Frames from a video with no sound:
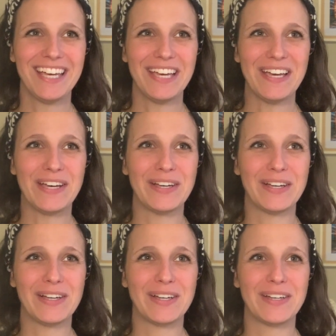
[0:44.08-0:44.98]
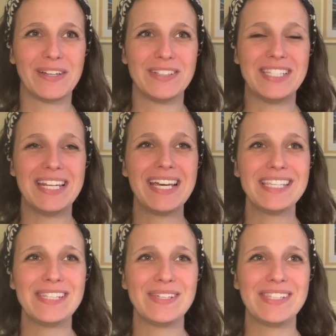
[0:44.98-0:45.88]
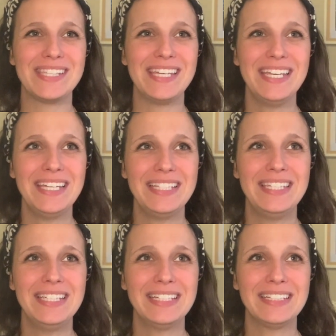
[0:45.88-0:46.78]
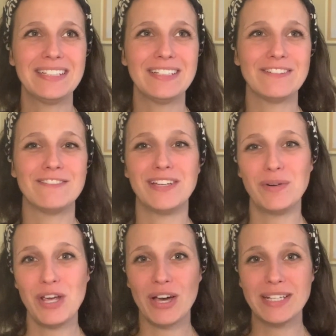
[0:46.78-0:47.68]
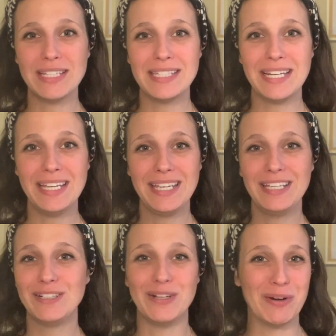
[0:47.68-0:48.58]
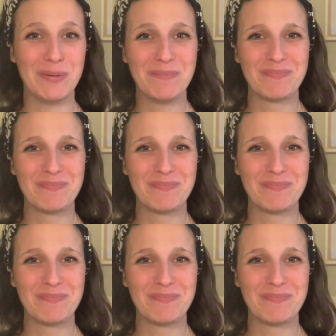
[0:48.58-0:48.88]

Did I succeed? Very honestly, no.